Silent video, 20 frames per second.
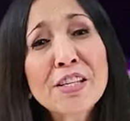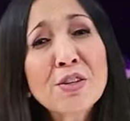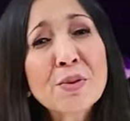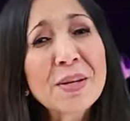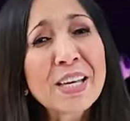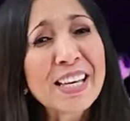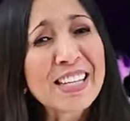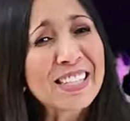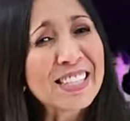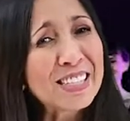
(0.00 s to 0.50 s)
the
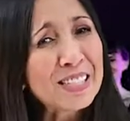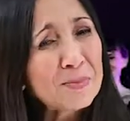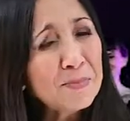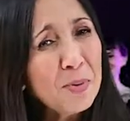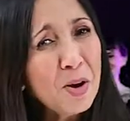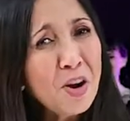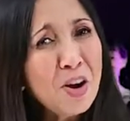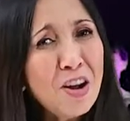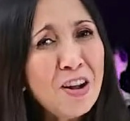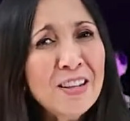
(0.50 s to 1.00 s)
venue is
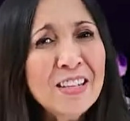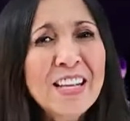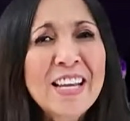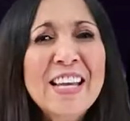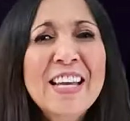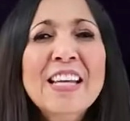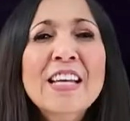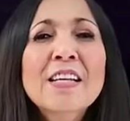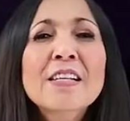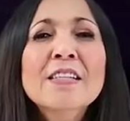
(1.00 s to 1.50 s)

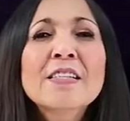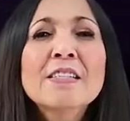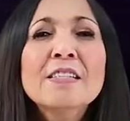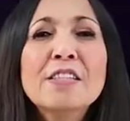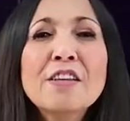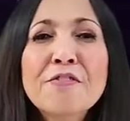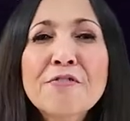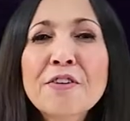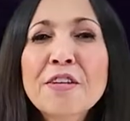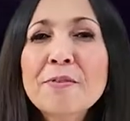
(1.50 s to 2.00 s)
small,
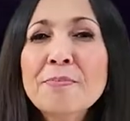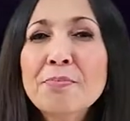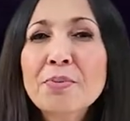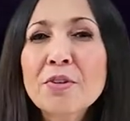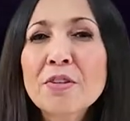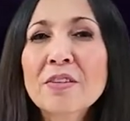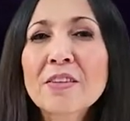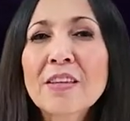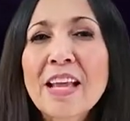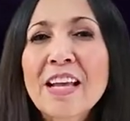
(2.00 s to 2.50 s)

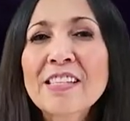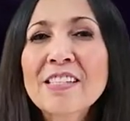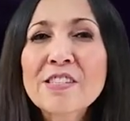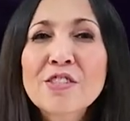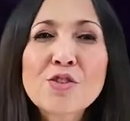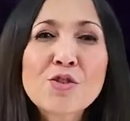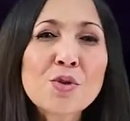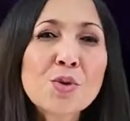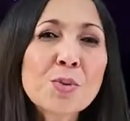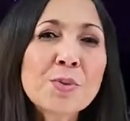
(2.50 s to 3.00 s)
different
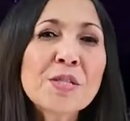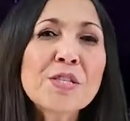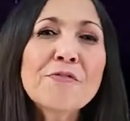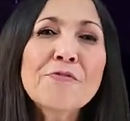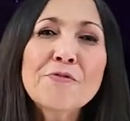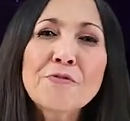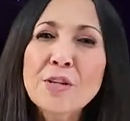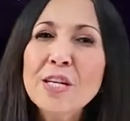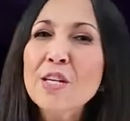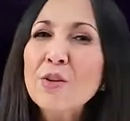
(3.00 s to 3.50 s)
burlesque
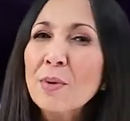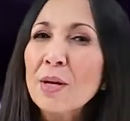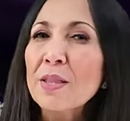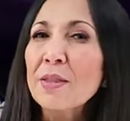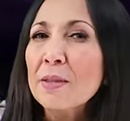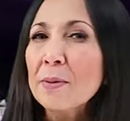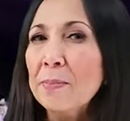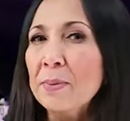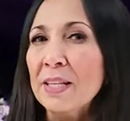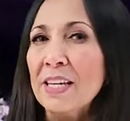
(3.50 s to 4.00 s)
troupes
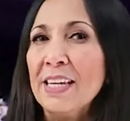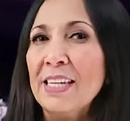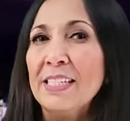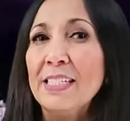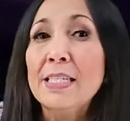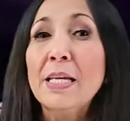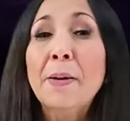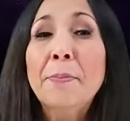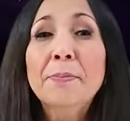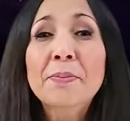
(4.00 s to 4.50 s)
frequent the
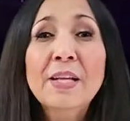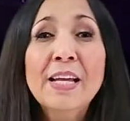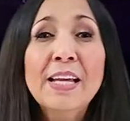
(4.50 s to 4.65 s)
place,